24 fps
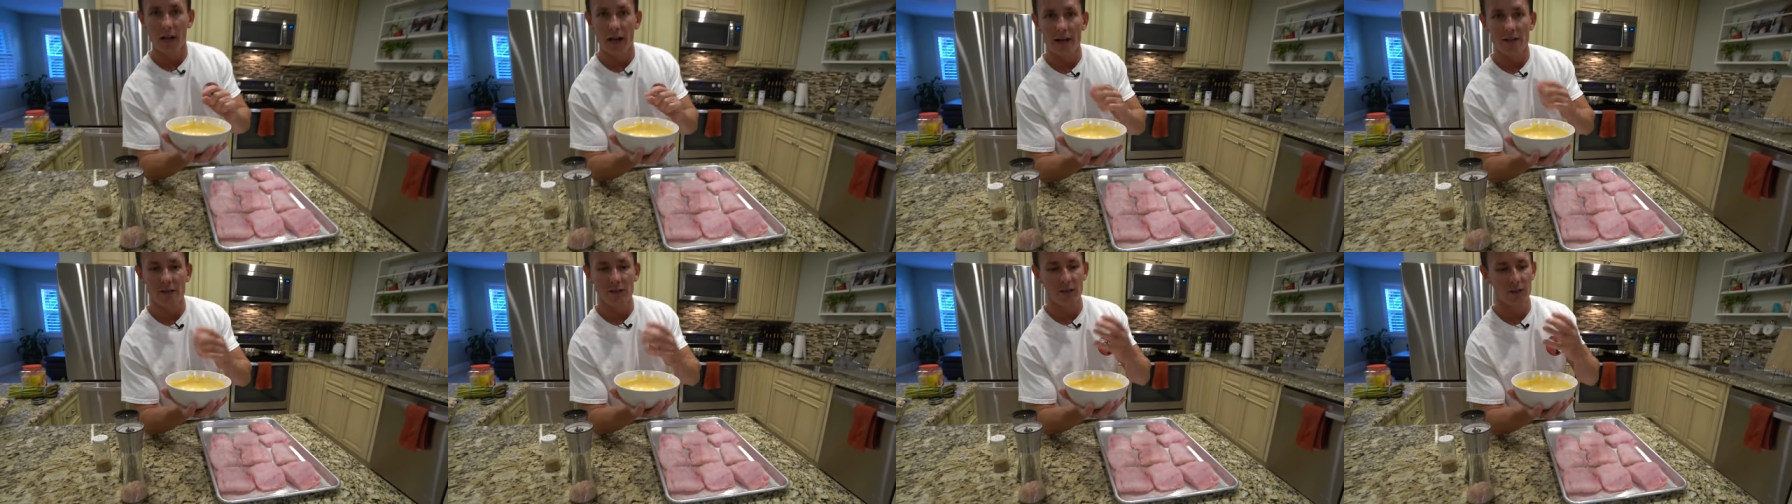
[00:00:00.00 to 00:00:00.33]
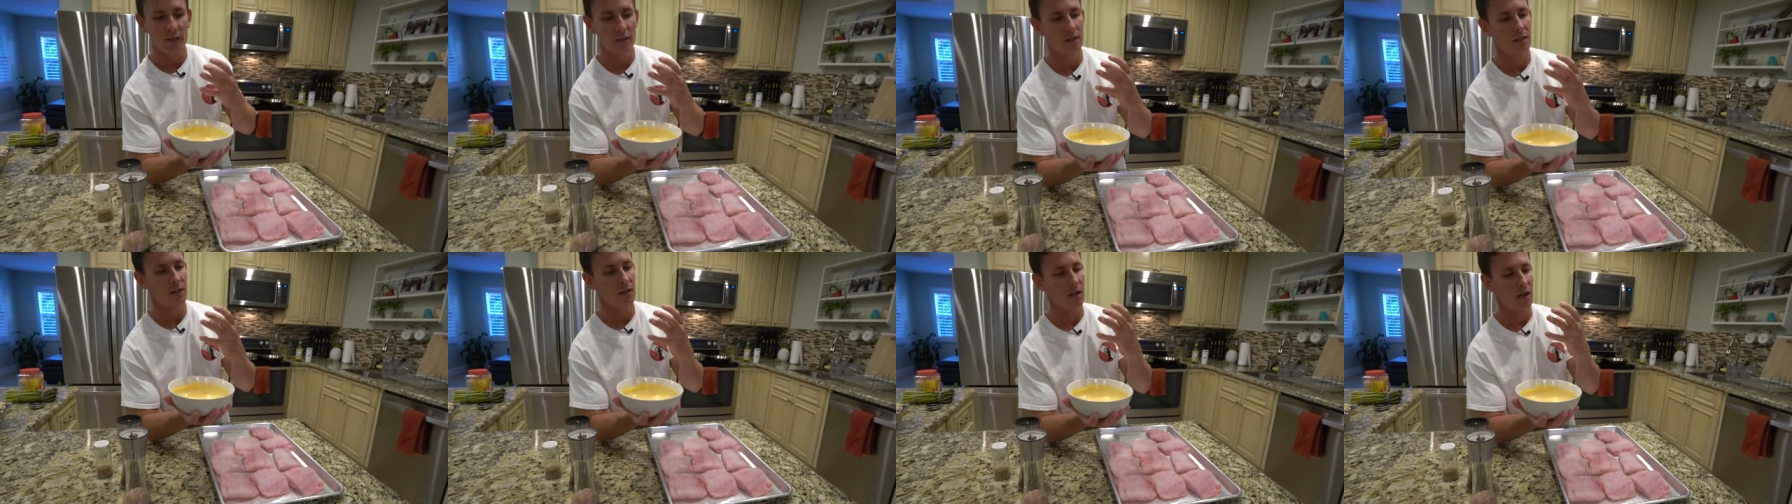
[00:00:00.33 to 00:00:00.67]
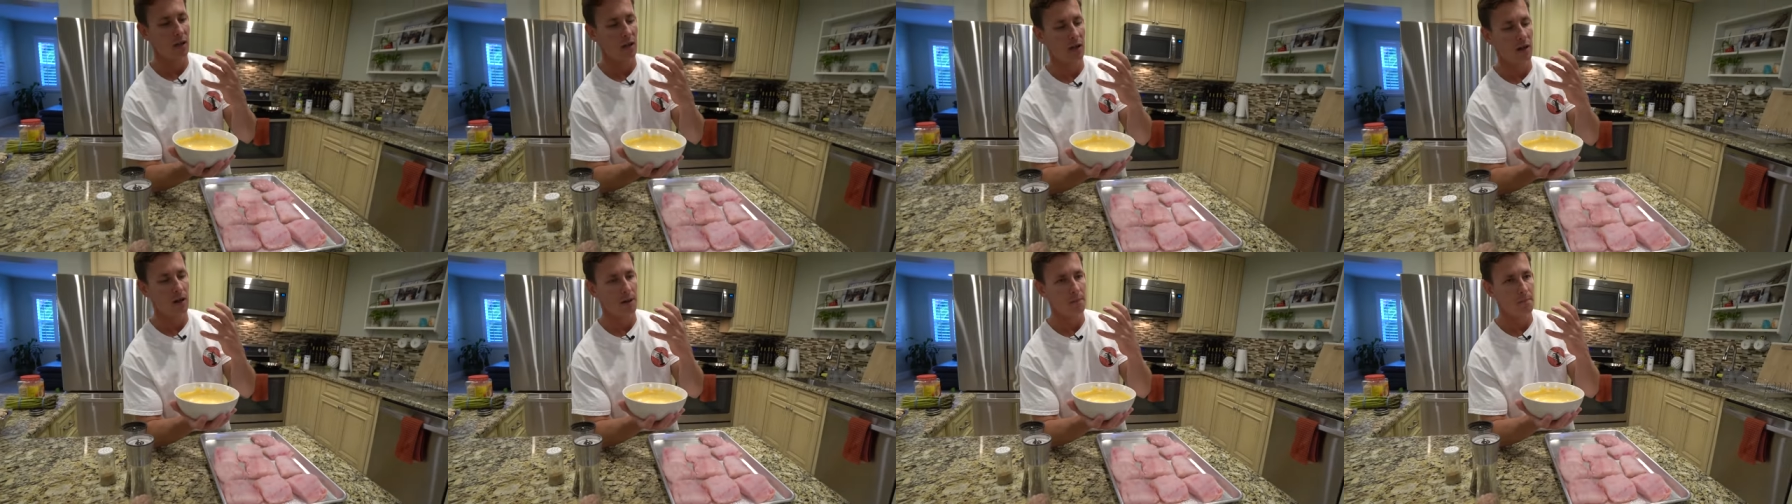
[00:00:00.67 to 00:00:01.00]
as
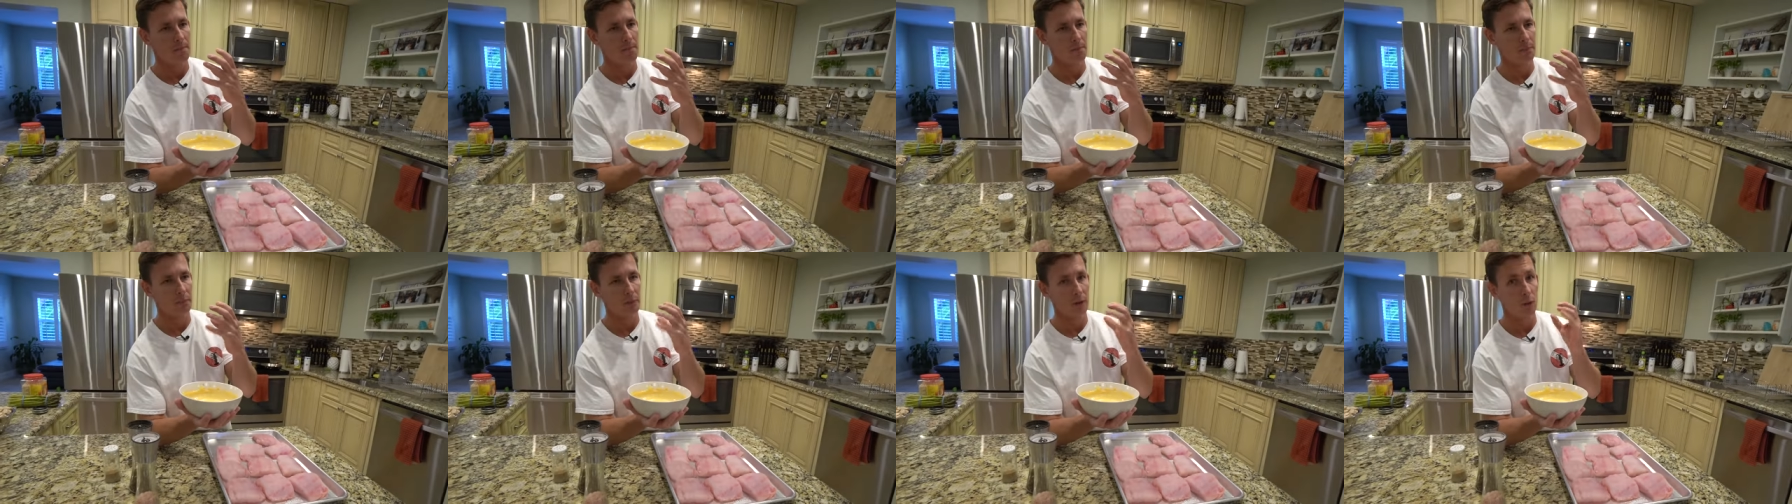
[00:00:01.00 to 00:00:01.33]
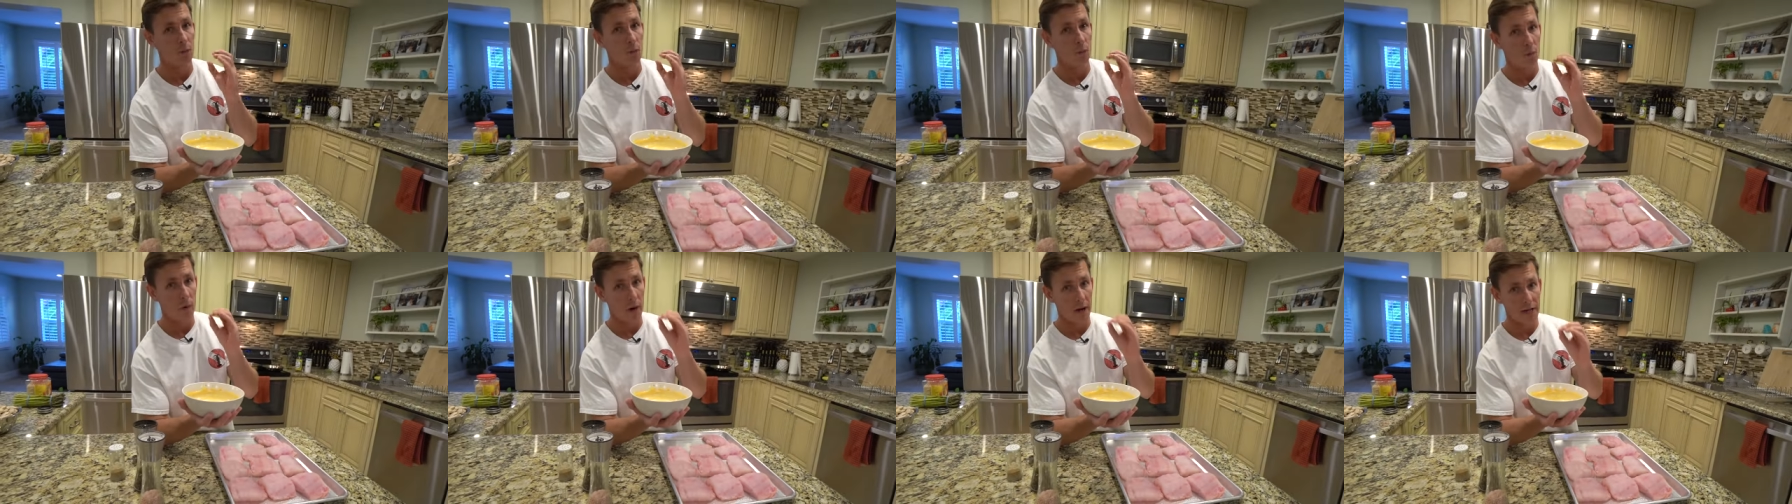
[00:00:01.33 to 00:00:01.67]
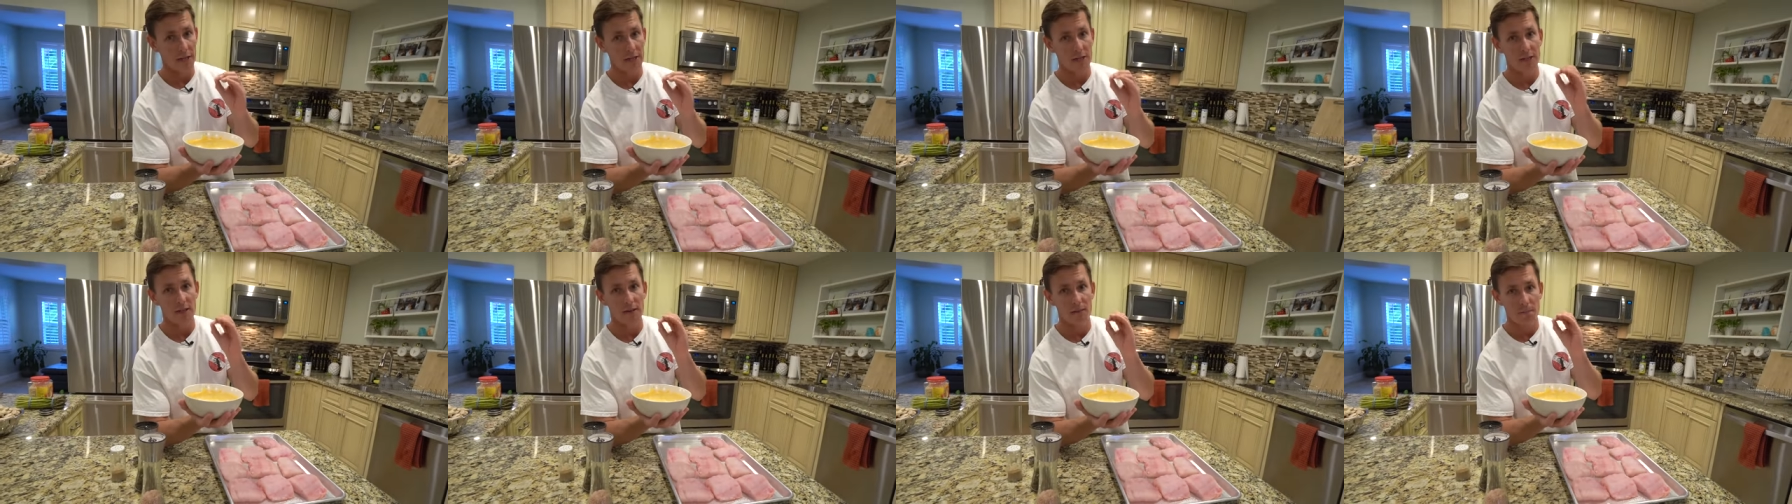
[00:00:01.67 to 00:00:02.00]
um,
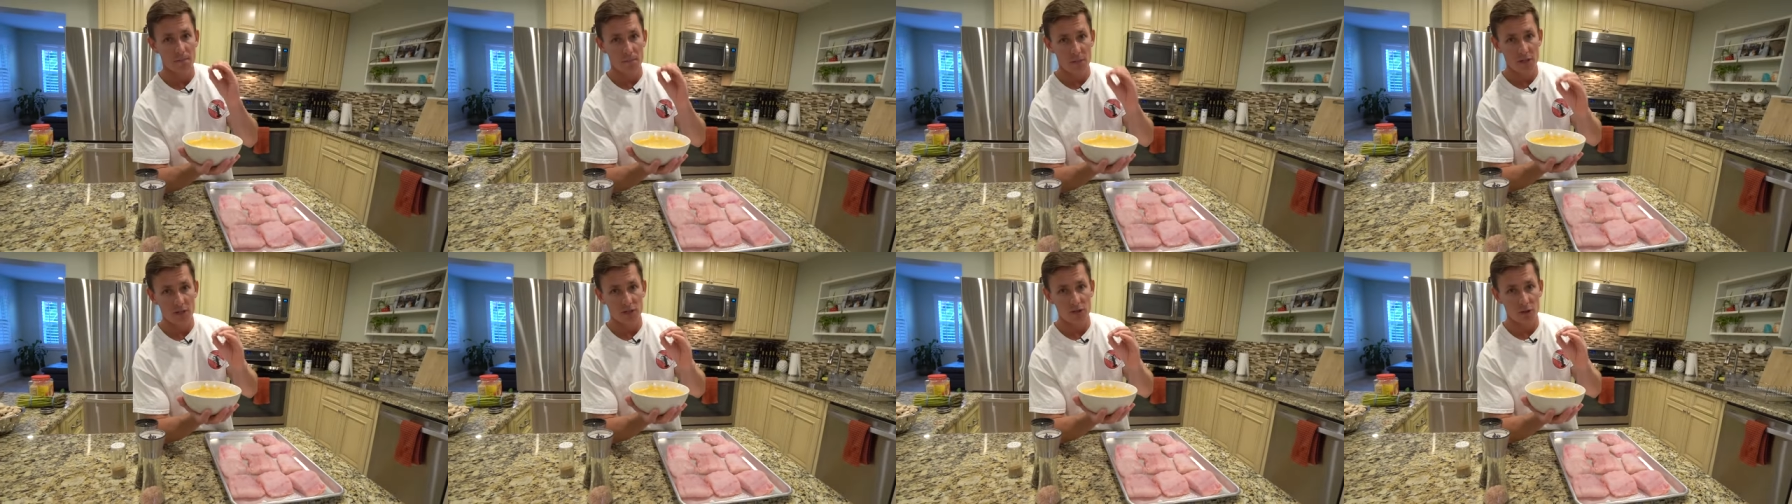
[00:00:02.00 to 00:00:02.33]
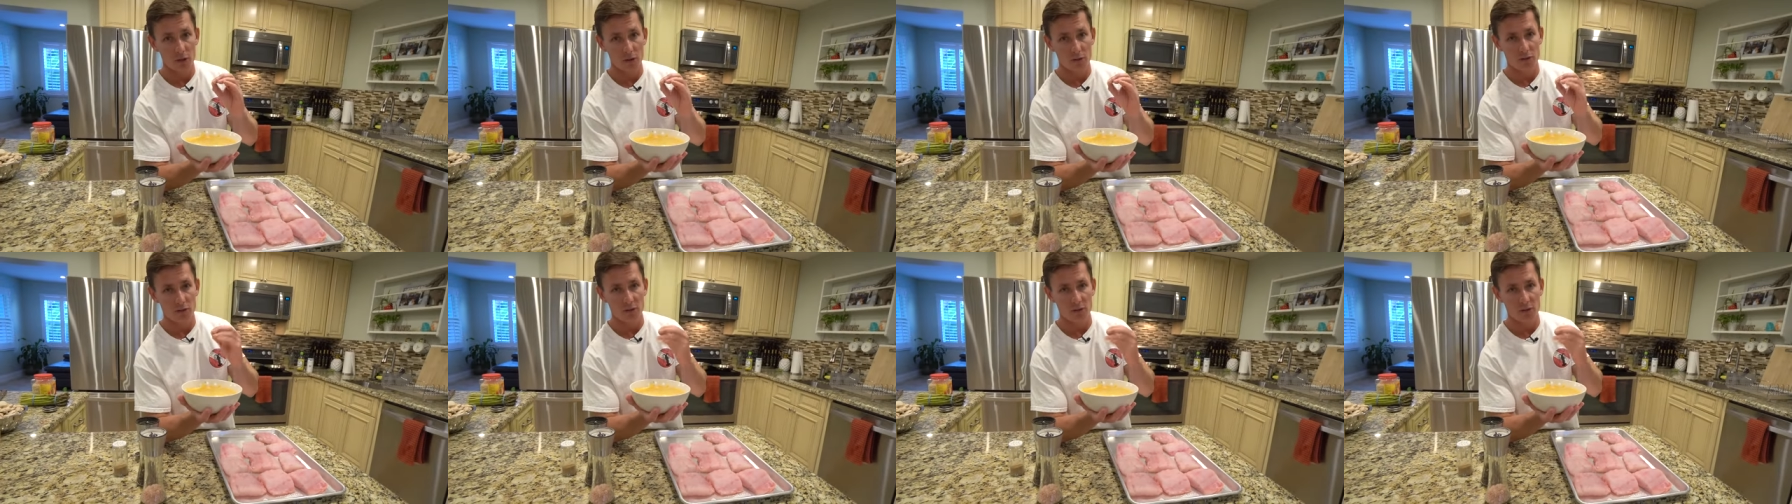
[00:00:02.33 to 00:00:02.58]
white miso.